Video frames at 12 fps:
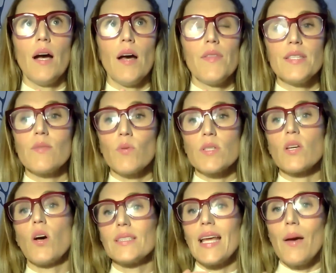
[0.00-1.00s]
this is what's
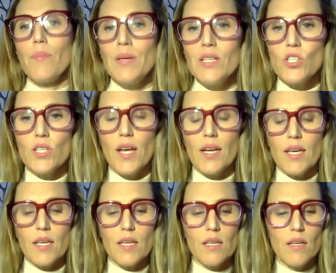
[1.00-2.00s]
called an
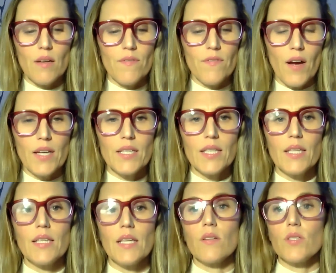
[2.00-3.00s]
epigenetic
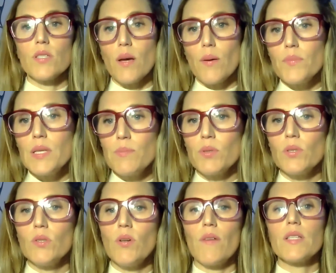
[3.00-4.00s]
finding, that there's some
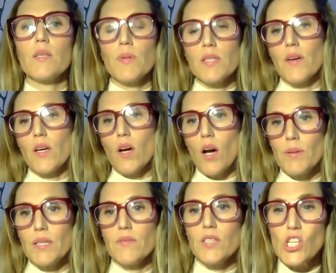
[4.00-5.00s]
people who have a specific
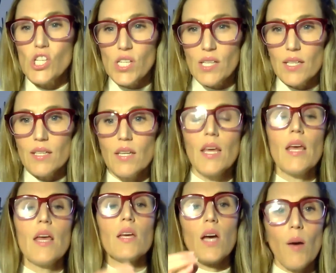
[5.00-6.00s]
copy of a gene
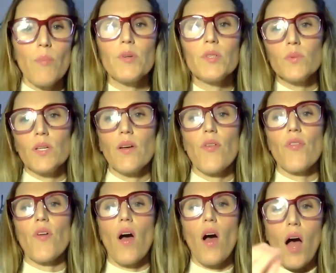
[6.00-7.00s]
coupled
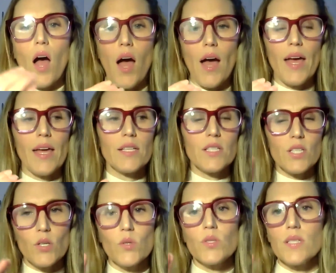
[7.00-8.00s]
with high
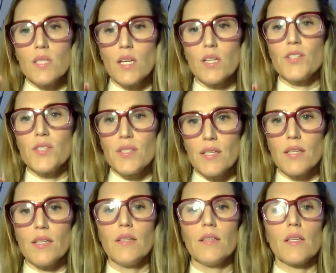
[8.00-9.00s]
dose
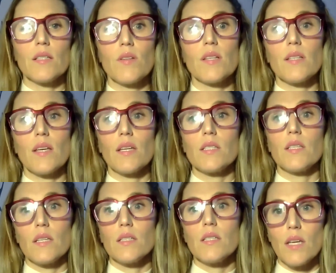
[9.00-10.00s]
THC, so that's like
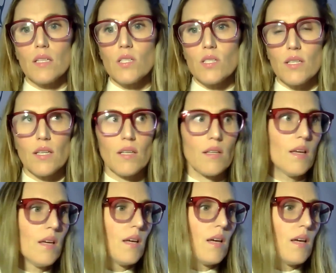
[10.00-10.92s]
THC,